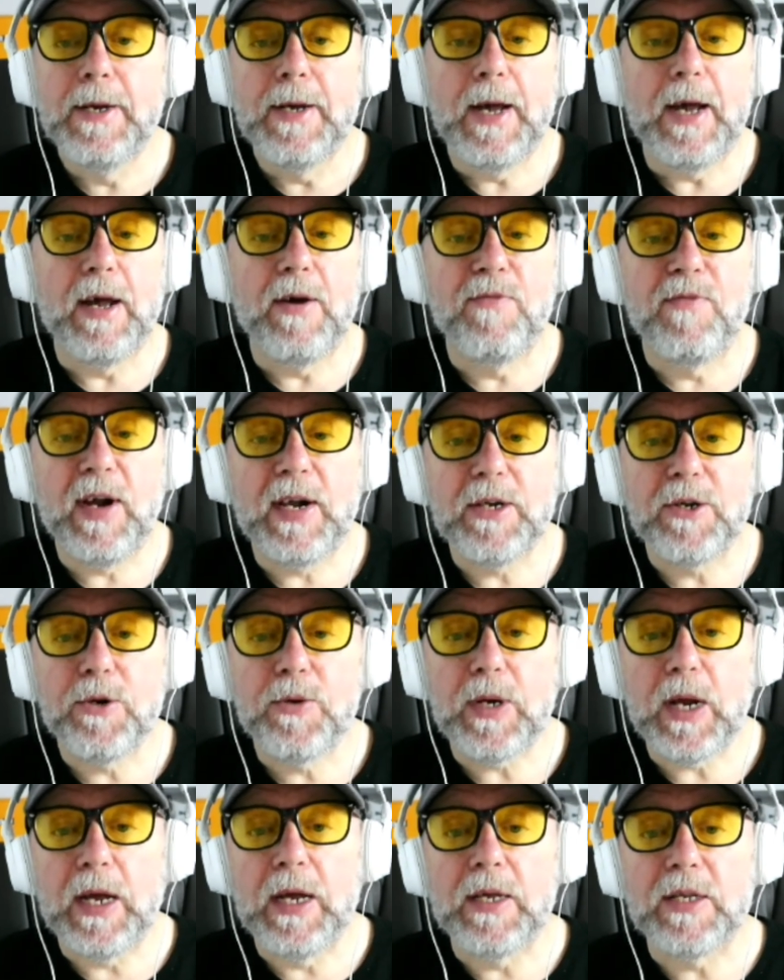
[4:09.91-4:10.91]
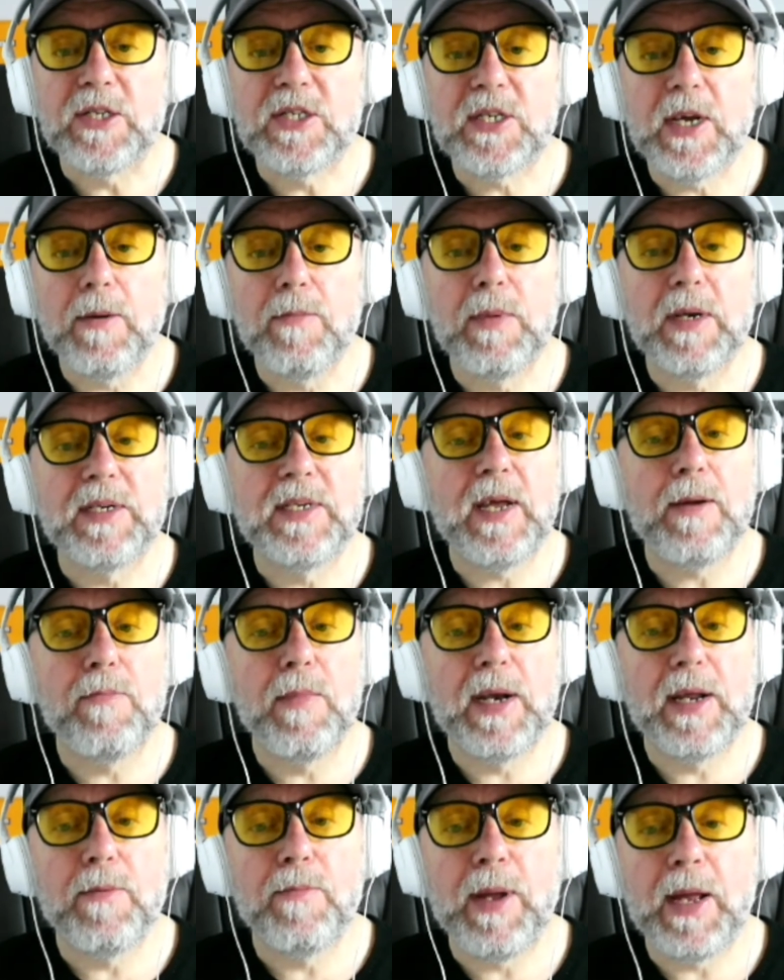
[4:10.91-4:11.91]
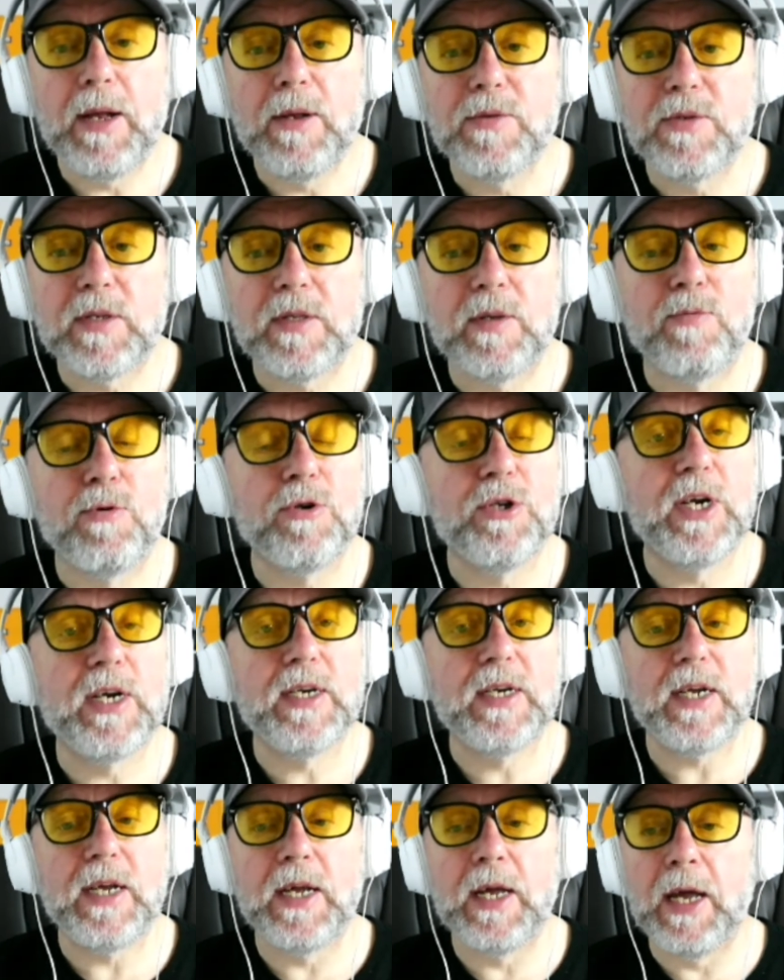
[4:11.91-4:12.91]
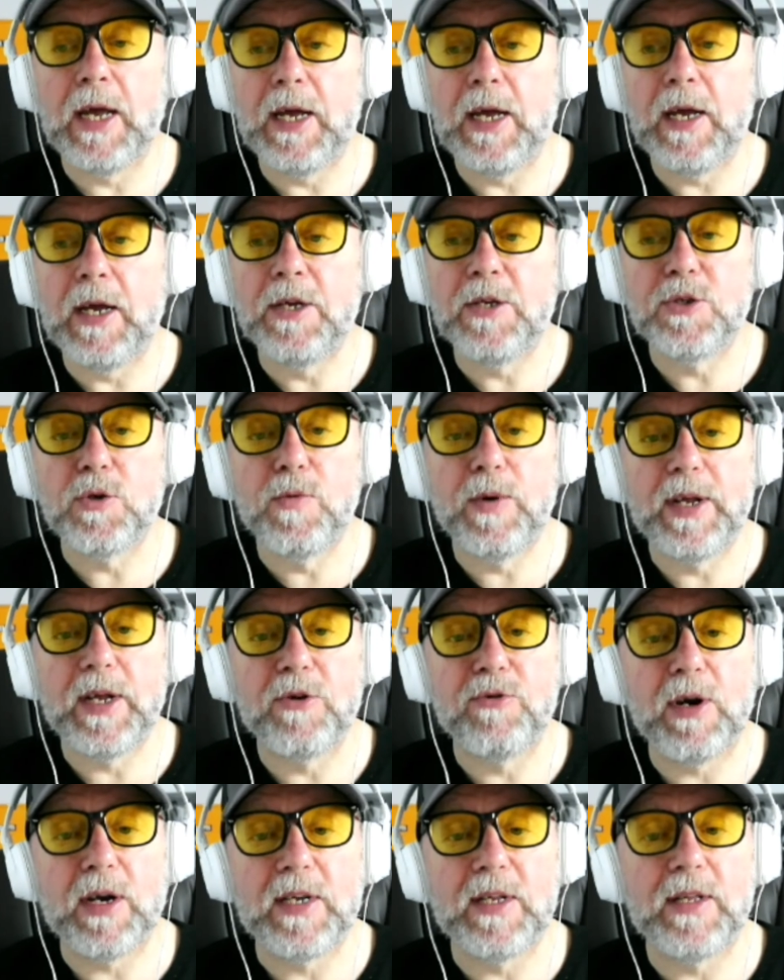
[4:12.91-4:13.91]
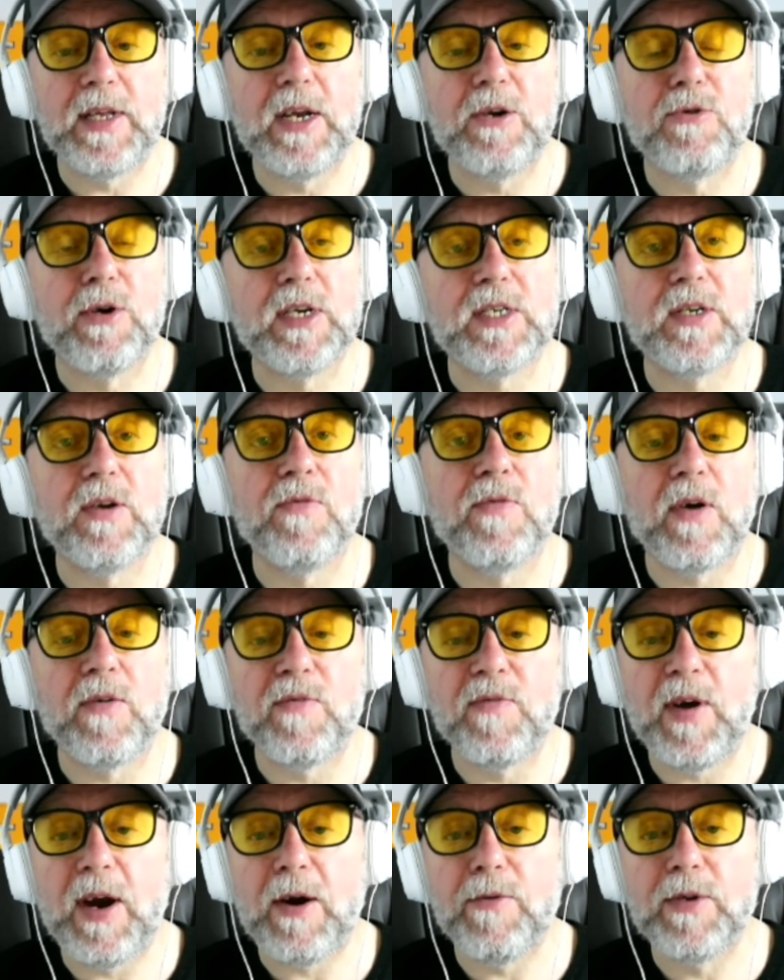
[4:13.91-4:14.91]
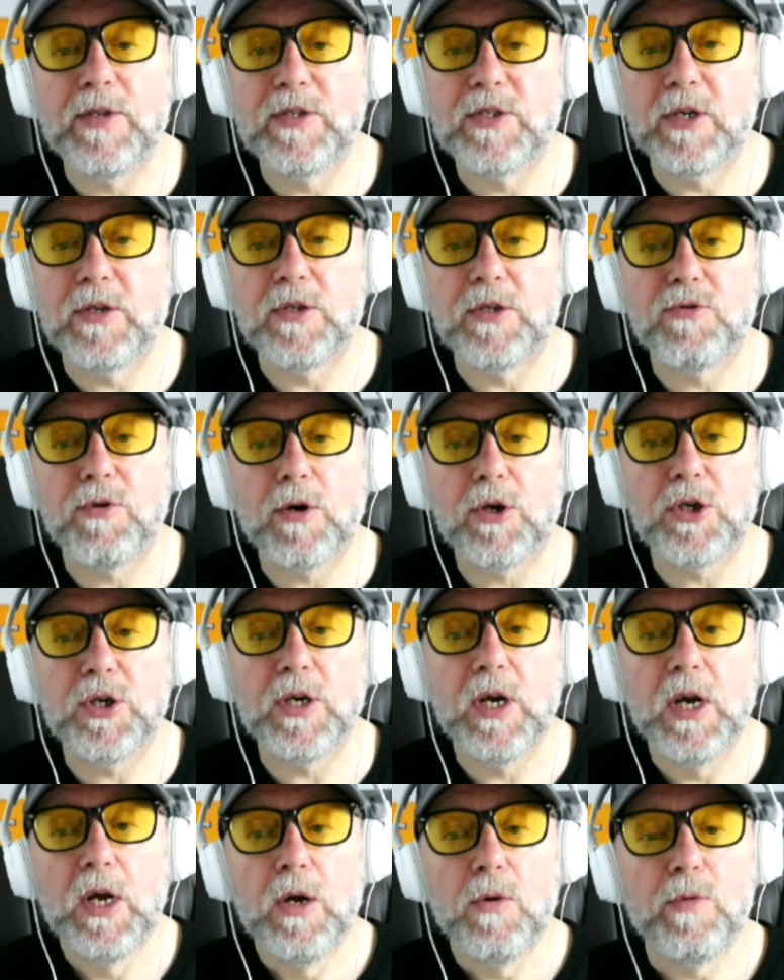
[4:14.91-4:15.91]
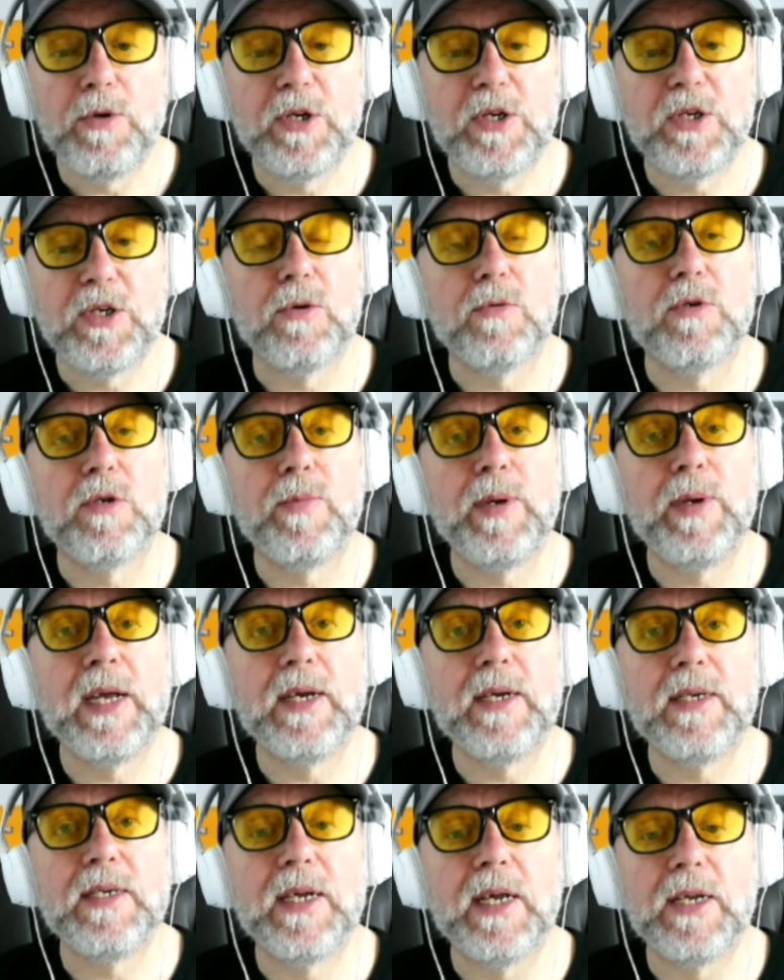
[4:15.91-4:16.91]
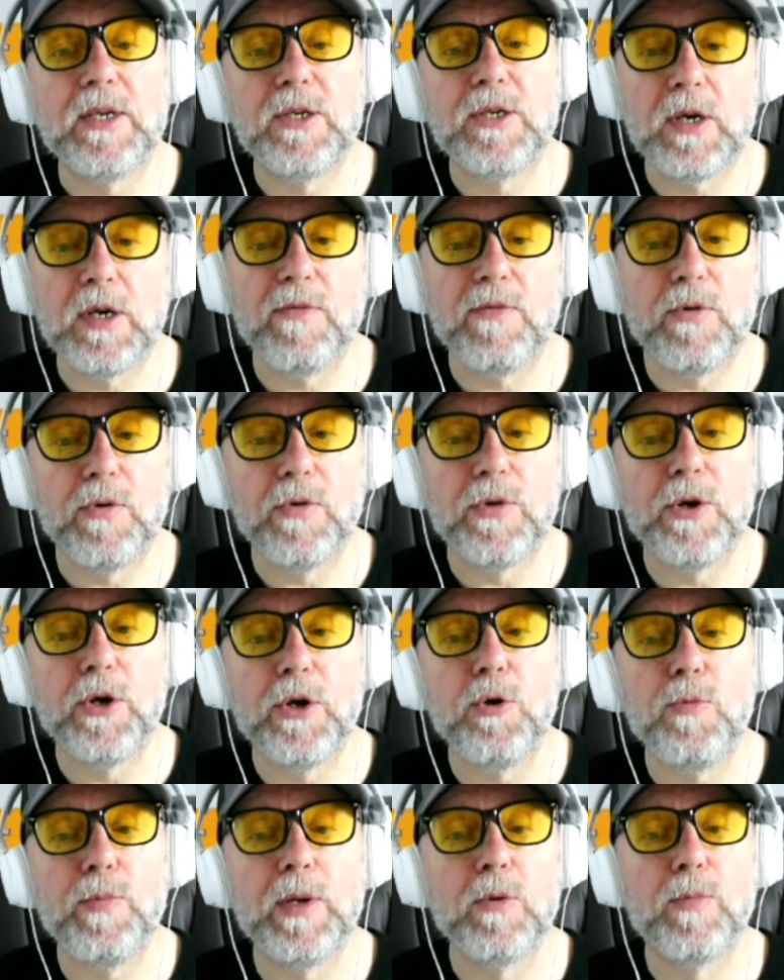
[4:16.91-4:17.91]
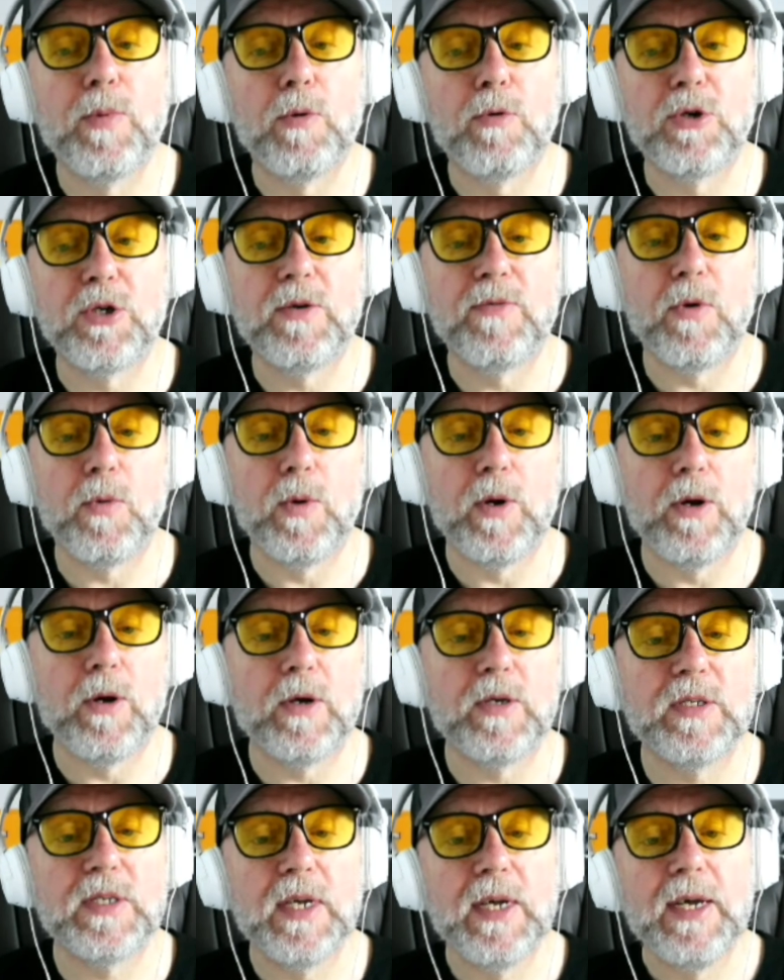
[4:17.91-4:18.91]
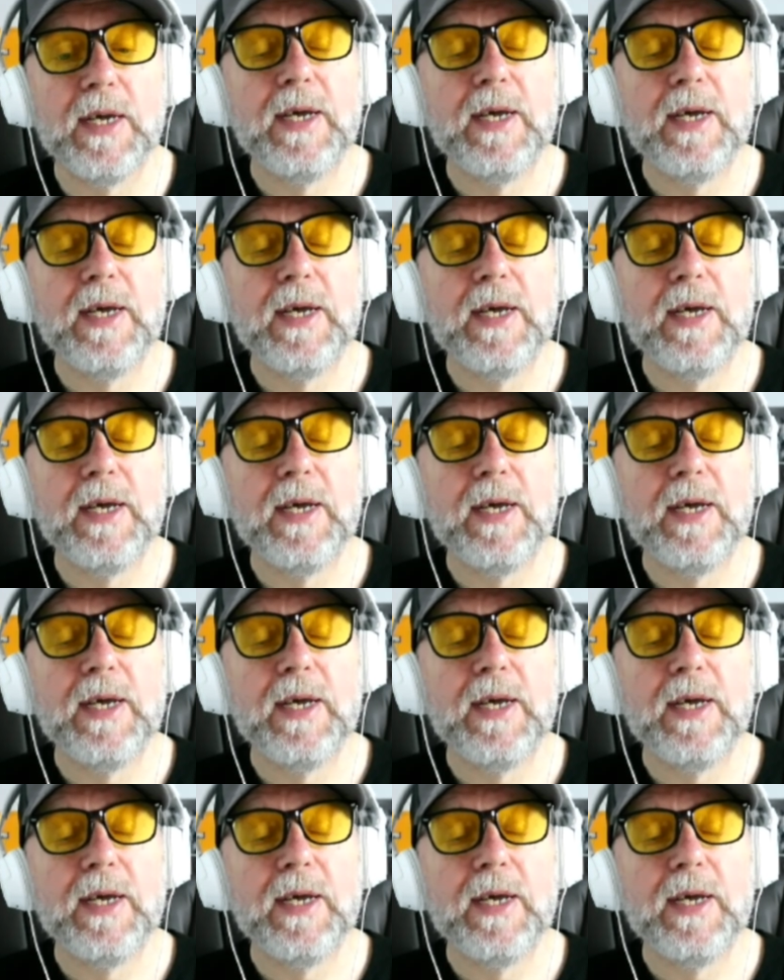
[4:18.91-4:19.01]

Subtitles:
Valued at some £10 million, the project has already attracted the interest of Farron's Construction, which is thought to be in contention for the new build portion of the works.